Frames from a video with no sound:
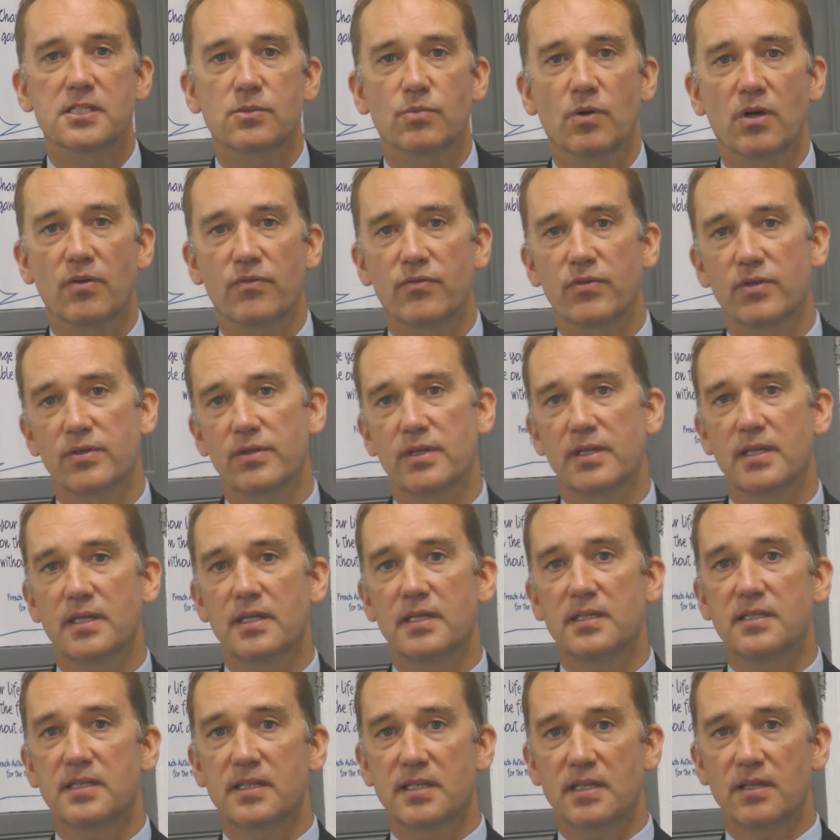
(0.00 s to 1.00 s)
to offer the
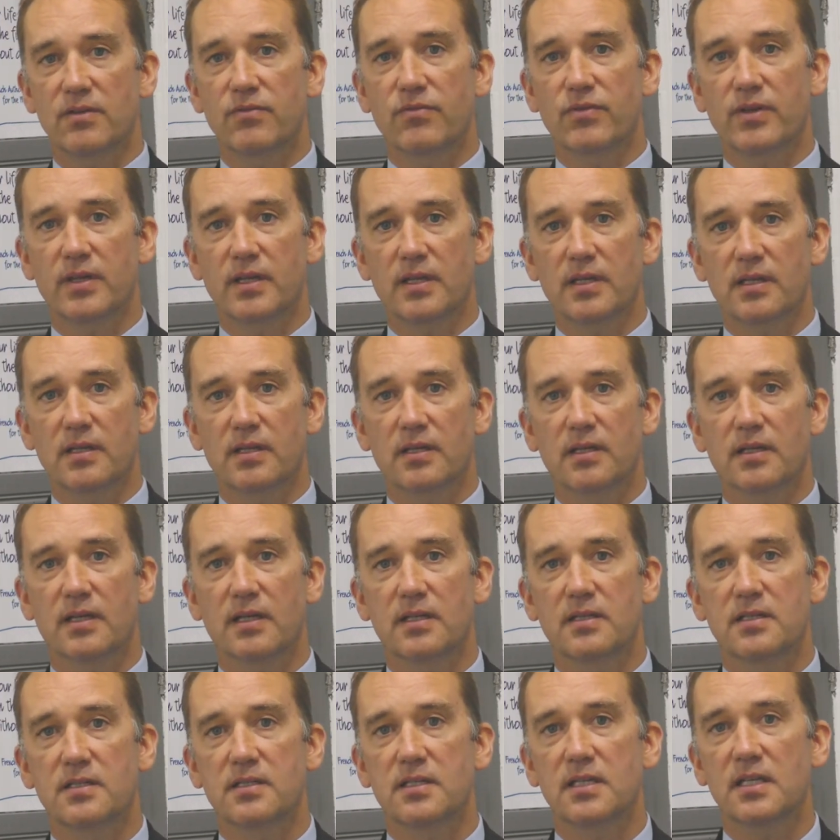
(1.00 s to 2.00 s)
DEV,
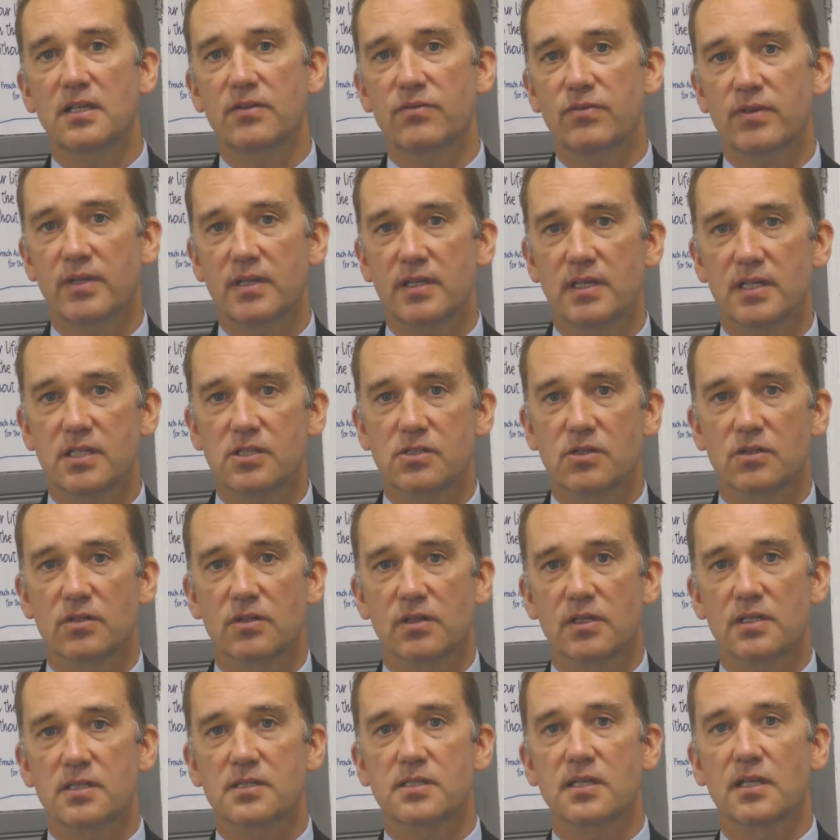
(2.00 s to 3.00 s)
and the DEV is done
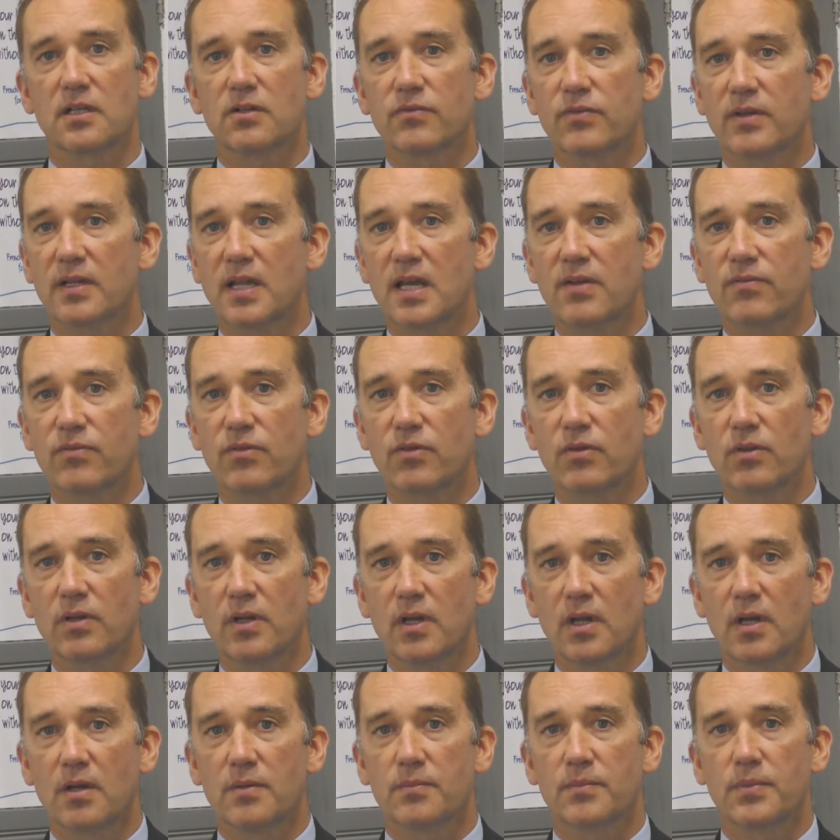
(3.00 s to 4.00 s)
at silver level,
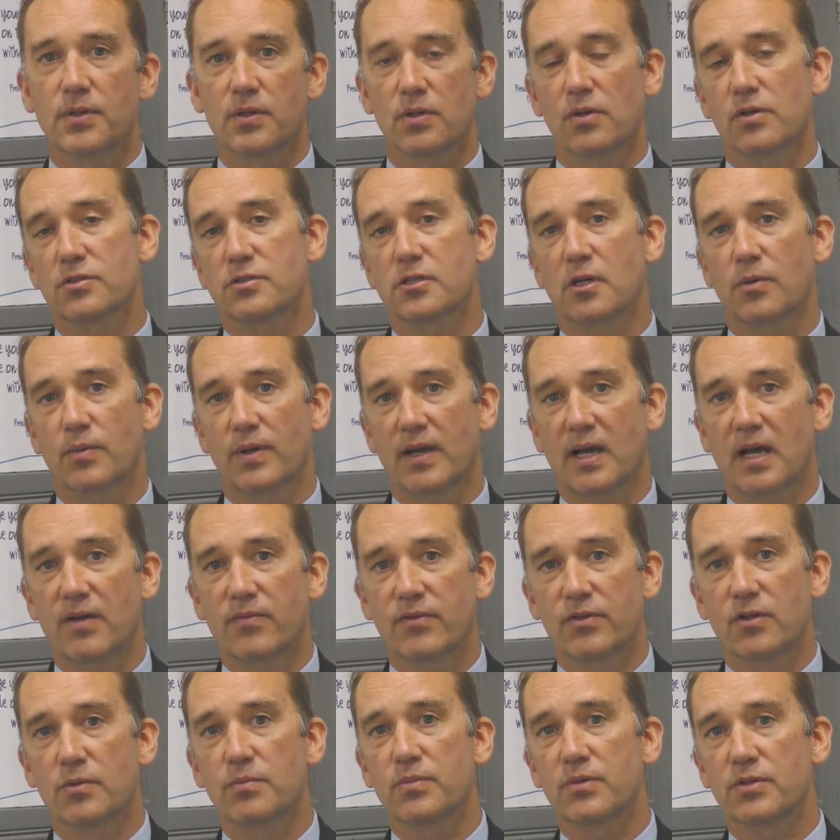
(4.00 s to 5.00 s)
but also we have a
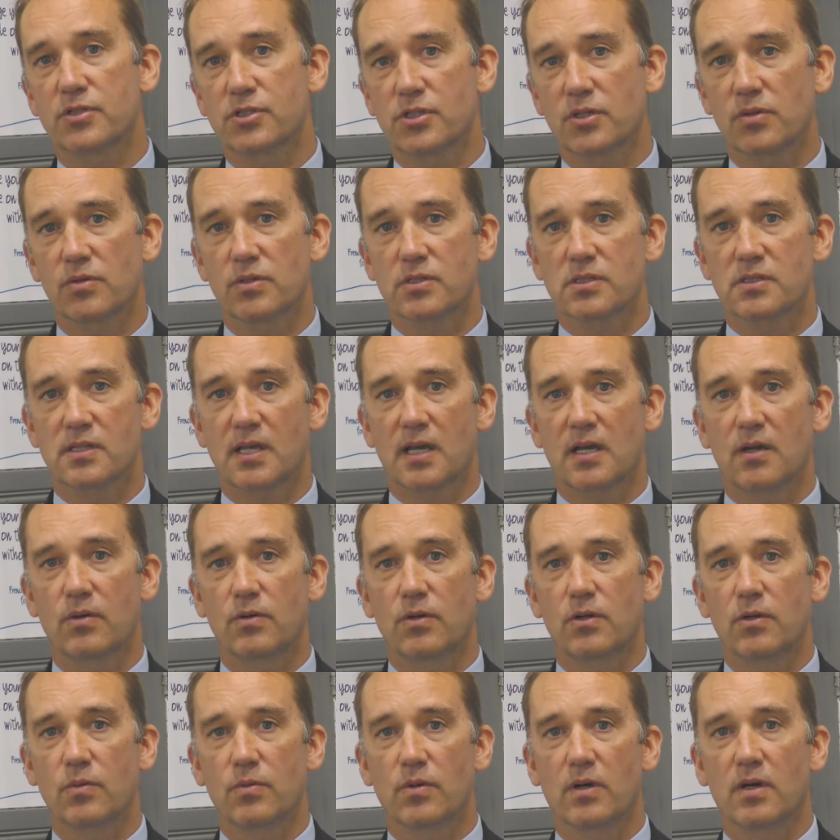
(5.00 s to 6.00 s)
number of students now
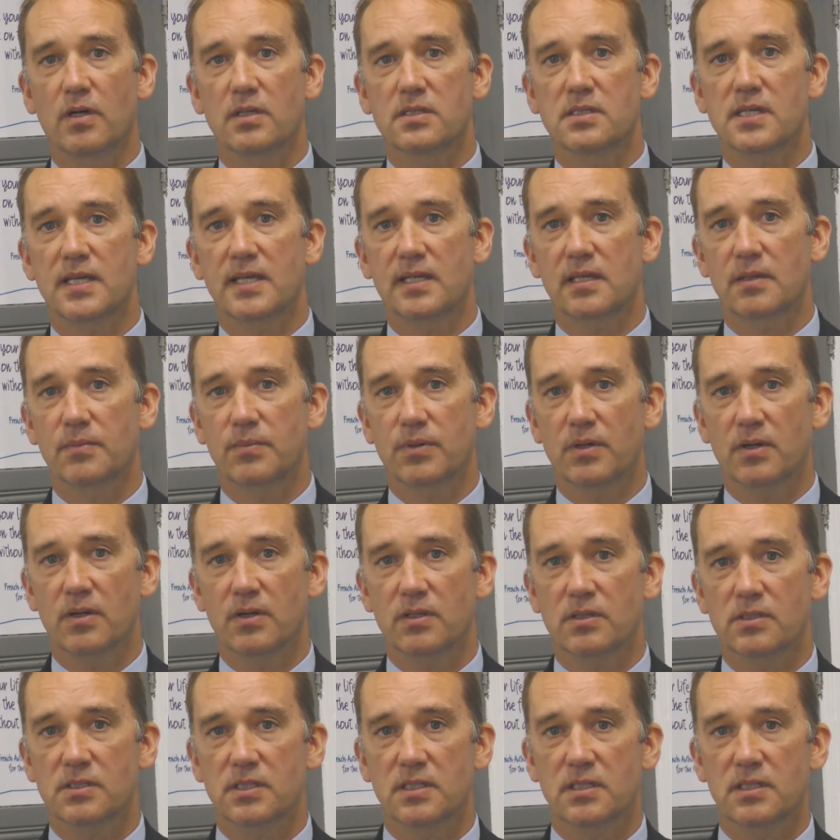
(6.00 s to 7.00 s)
who are taking
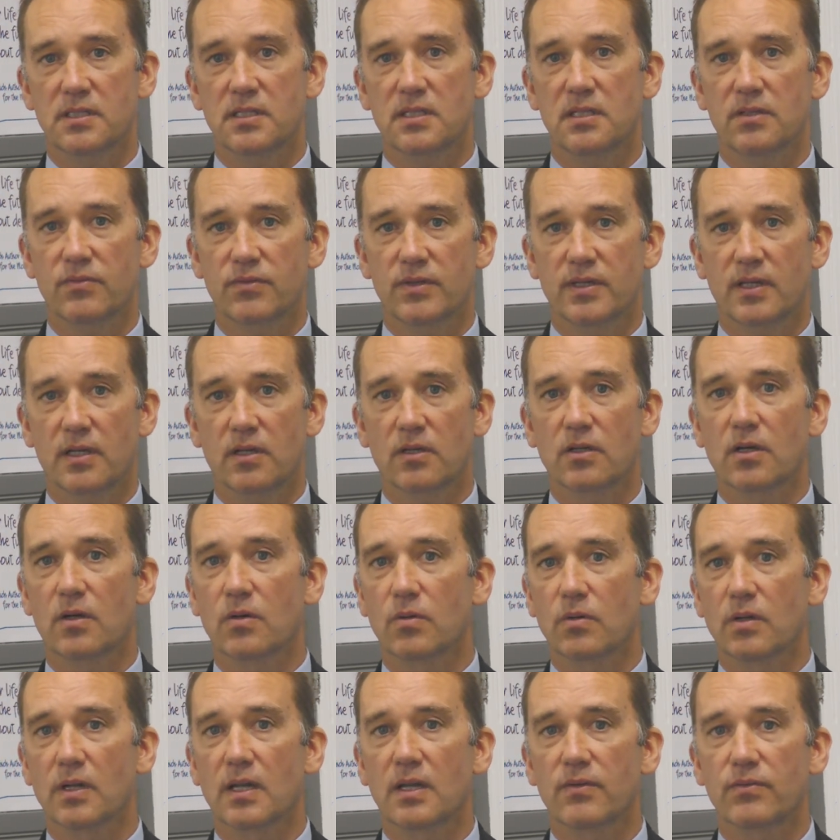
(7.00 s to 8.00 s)
part in the DEV at
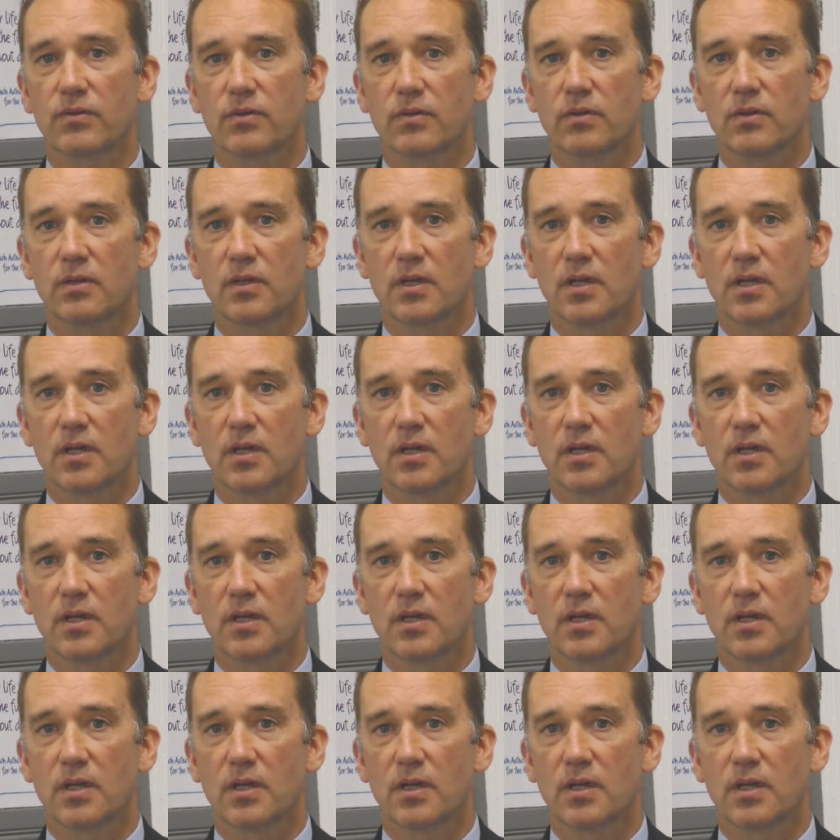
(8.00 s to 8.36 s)
gold level.